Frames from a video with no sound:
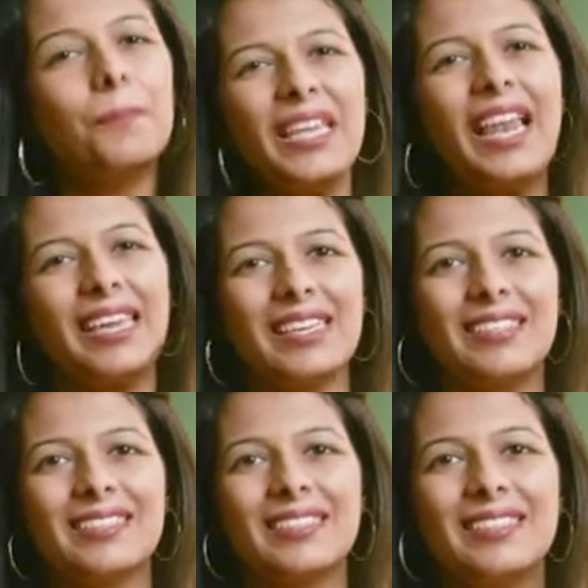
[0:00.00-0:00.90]
Be like
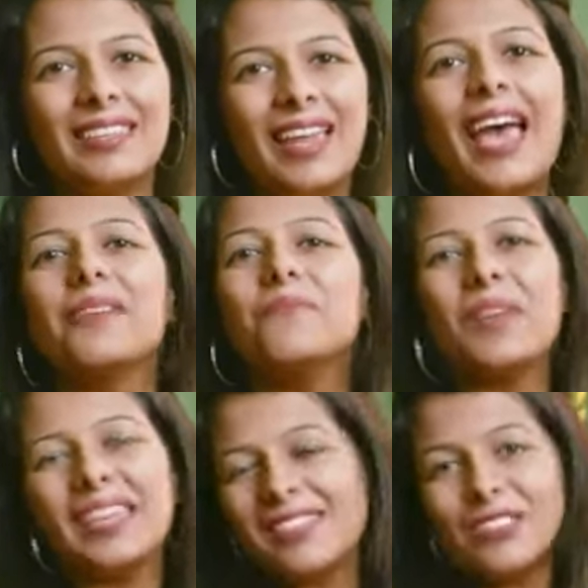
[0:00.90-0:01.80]
Edison and
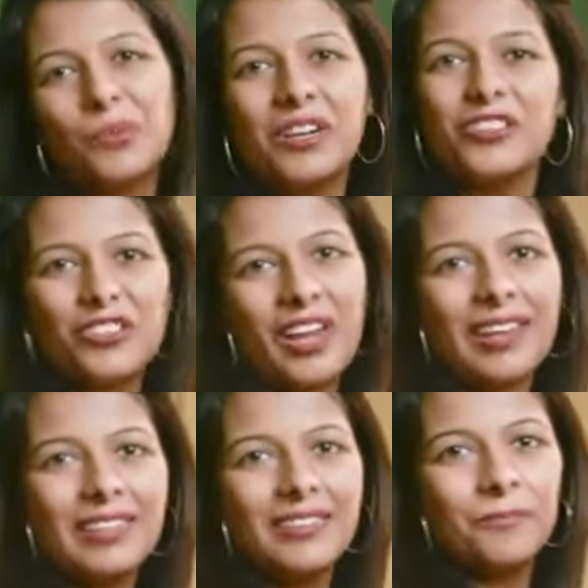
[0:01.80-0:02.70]
make this world
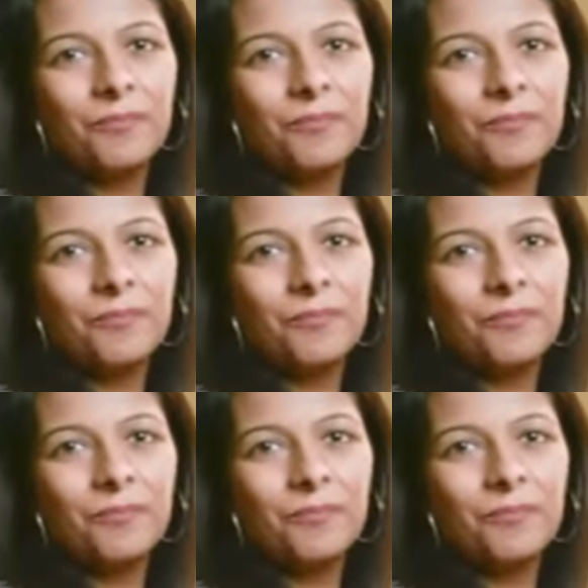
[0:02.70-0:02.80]
shine.